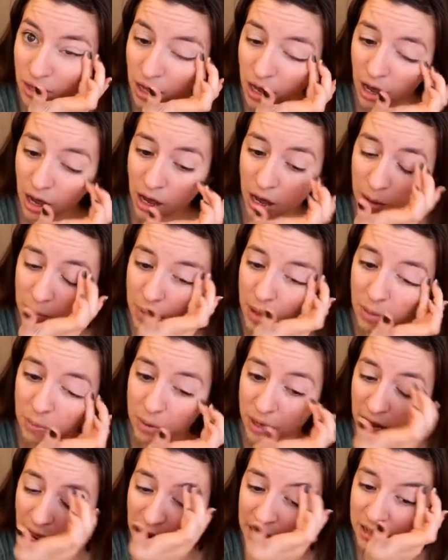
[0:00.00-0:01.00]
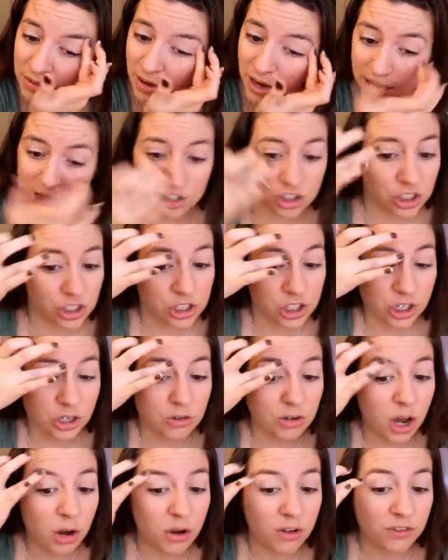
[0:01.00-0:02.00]
But anyways, just so
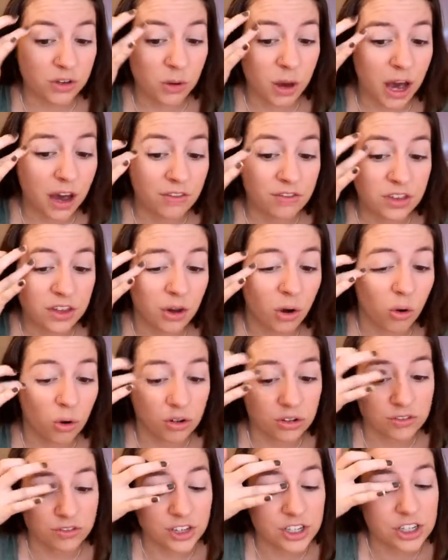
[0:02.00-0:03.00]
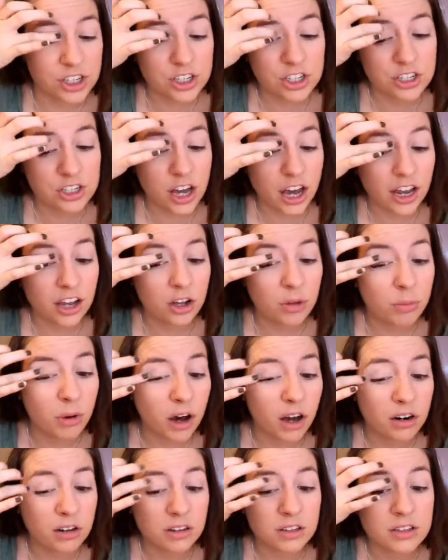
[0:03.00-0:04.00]
you know, if you have the old vintage style
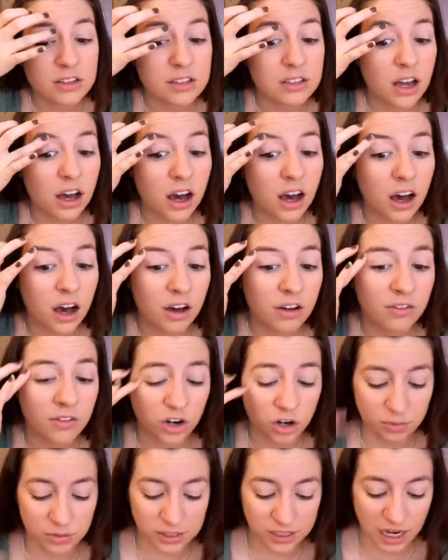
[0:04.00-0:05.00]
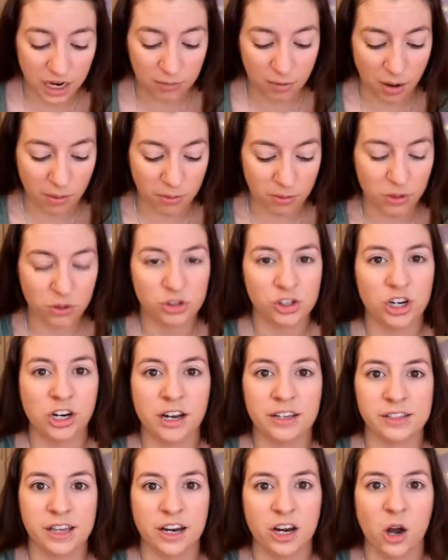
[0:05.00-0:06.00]
bottles of Urban Decay Primer Potion,
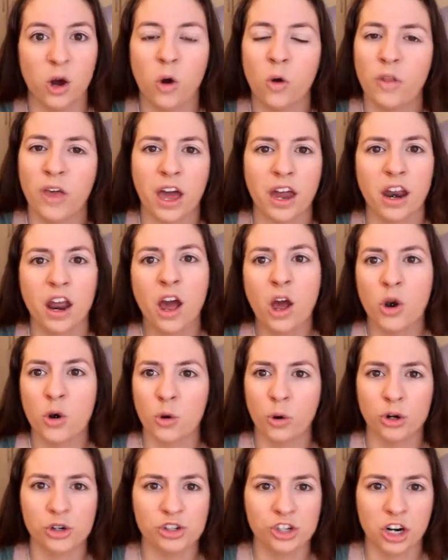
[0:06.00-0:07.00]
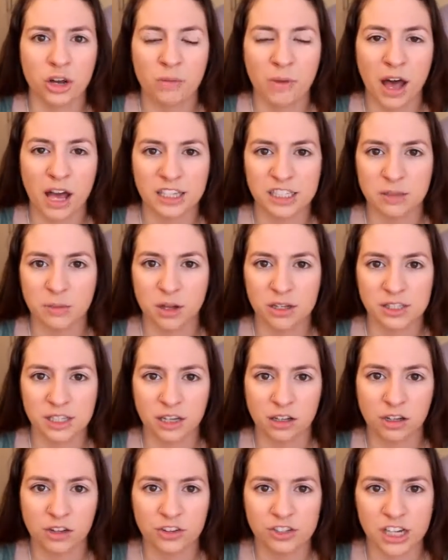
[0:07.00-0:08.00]
because I know that Nordstrom has them on
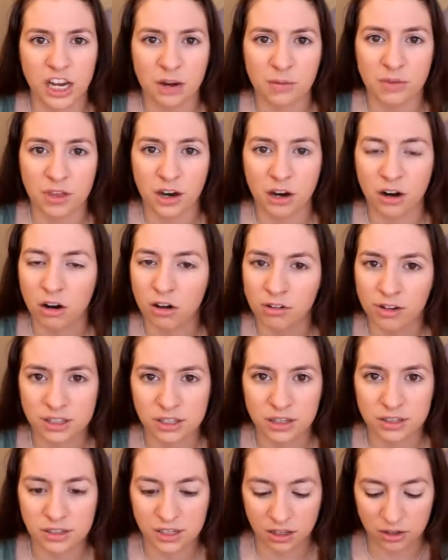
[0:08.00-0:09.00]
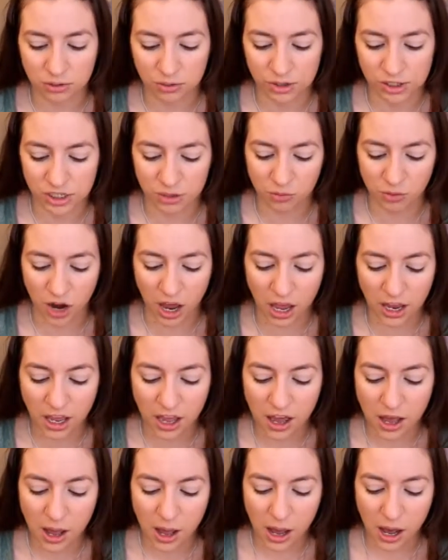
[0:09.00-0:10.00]
sale all the time and they're always on sale at Nordstrom Rack,
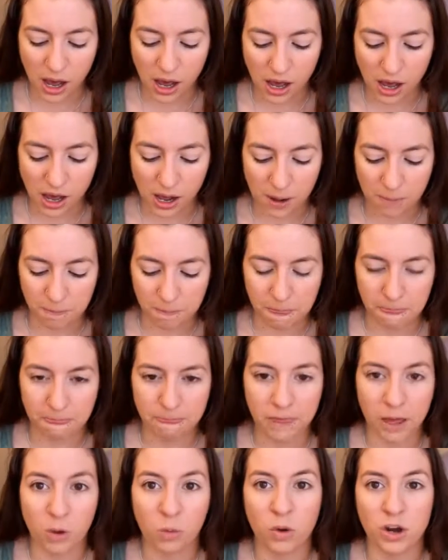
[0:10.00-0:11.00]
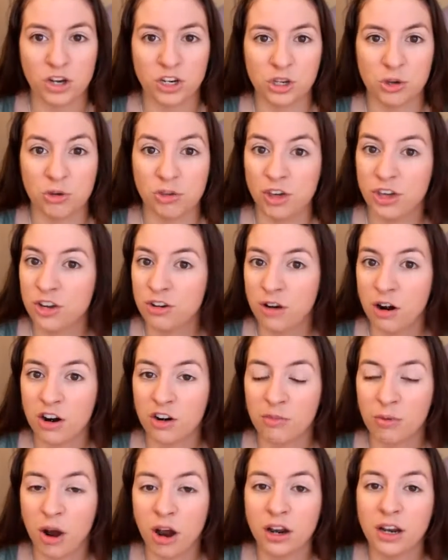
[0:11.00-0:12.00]
that when you think you're
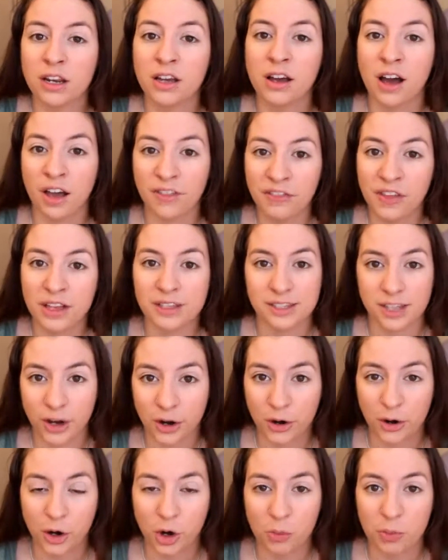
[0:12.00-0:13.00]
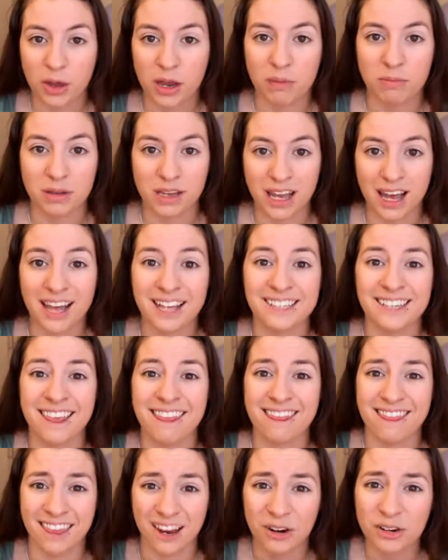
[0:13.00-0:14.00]
out of product, cut that sucker open because
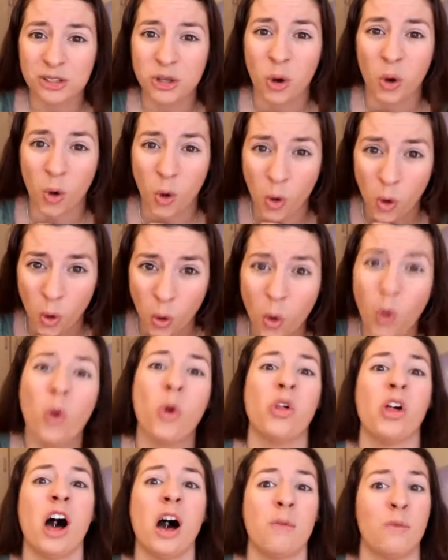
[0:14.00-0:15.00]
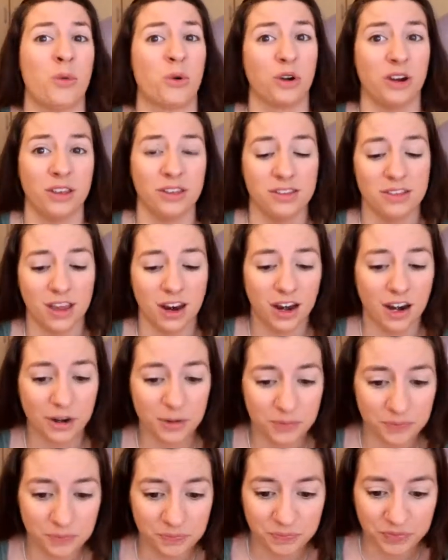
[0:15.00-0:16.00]
there's a whole lot more in
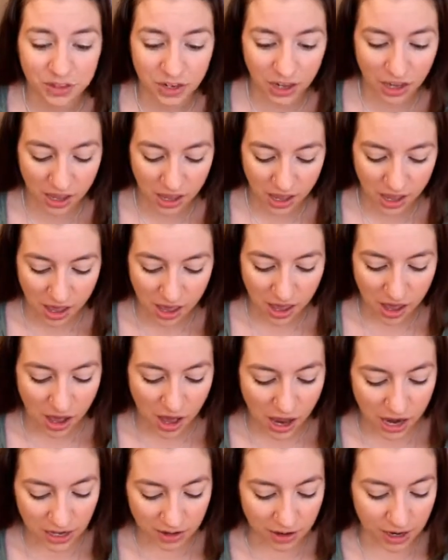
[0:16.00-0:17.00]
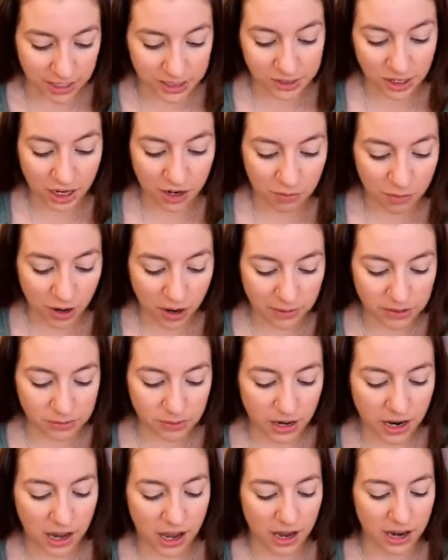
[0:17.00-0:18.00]
there. Anyway, so I primed
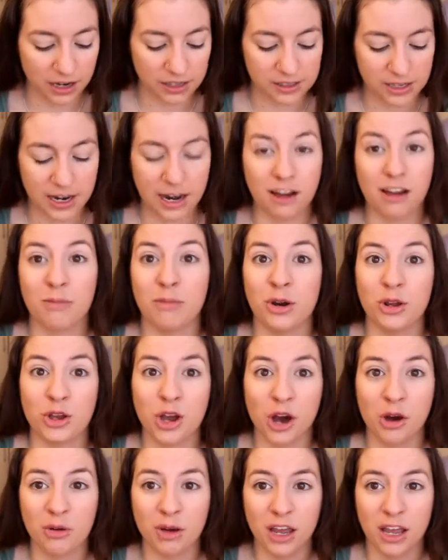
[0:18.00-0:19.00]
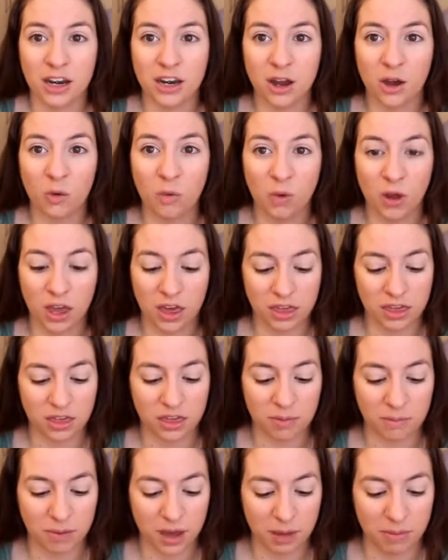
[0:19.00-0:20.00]
my eyes and now I'm going to go in
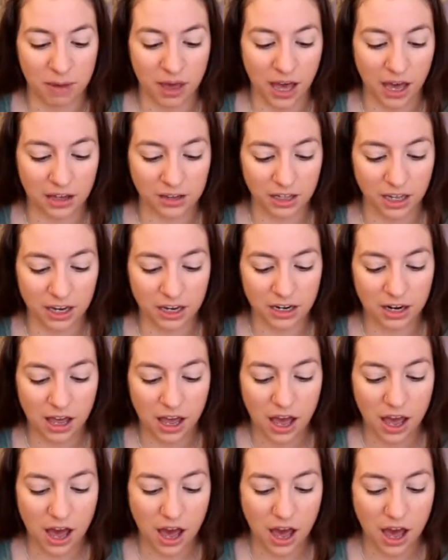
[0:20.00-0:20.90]
with my palette.